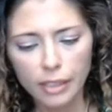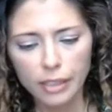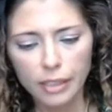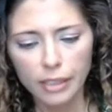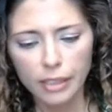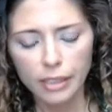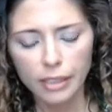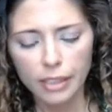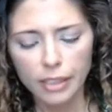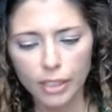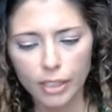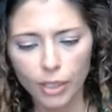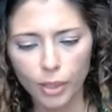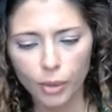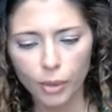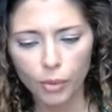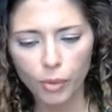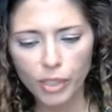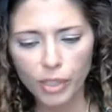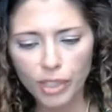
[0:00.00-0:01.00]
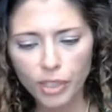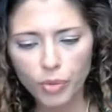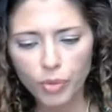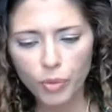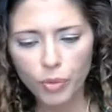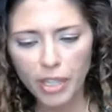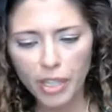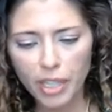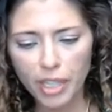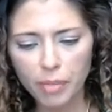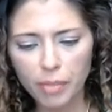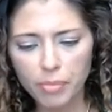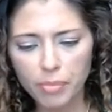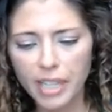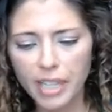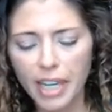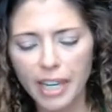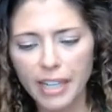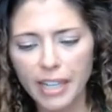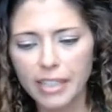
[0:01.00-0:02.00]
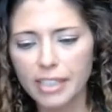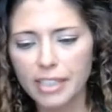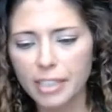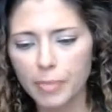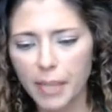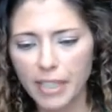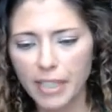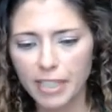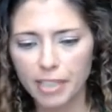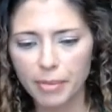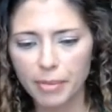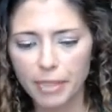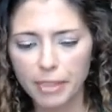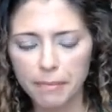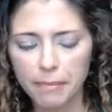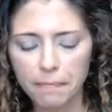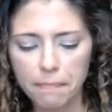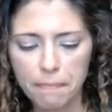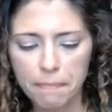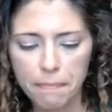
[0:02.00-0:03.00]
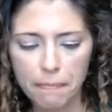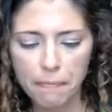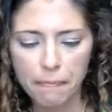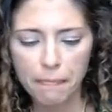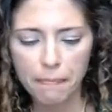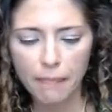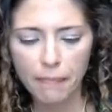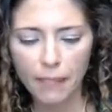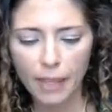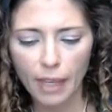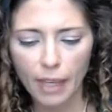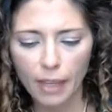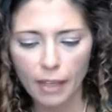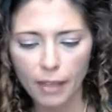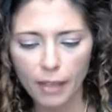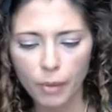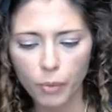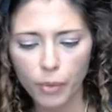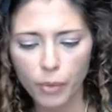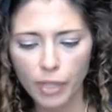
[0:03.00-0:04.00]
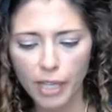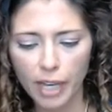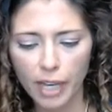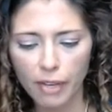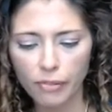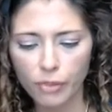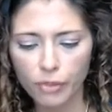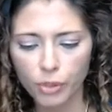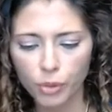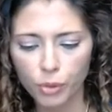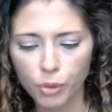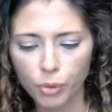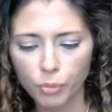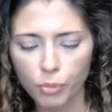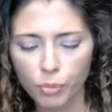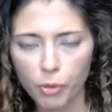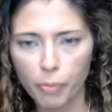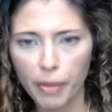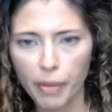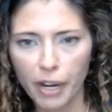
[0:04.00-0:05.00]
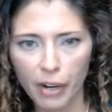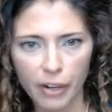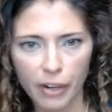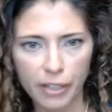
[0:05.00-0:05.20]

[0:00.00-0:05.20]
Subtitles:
So once we obtain a specimen, we have to prepare it.